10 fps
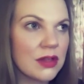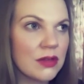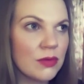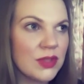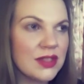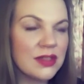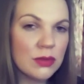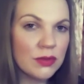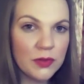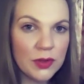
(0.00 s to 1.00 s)
we still
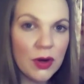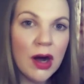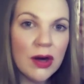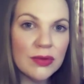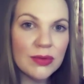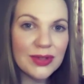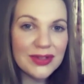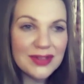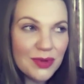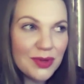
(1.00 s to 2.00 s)
wouldn't feel whole. We
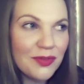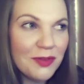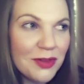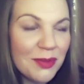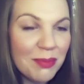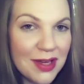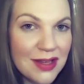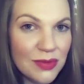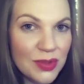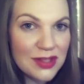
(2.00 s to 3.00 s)
still wouldn't feel the
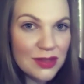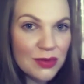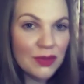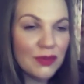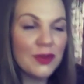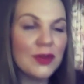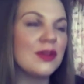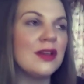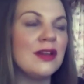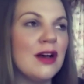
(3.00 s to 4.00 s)
peace. We still wouldn't feel
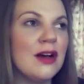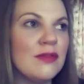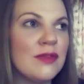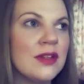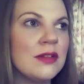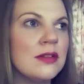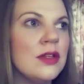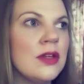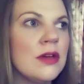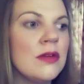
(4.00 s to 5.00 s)
the love. And, you
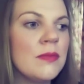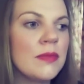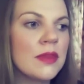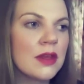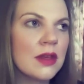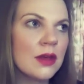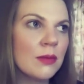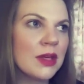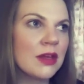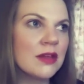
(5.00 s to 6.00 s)
know,
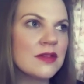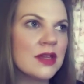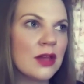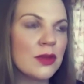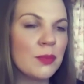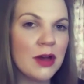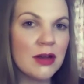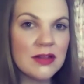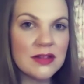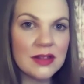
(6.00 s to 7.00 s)
because the other
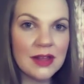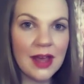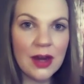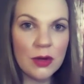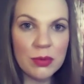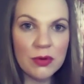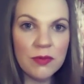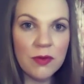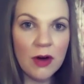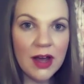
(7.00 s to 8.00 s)
person cannot
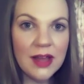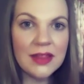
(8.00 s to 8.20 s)
provide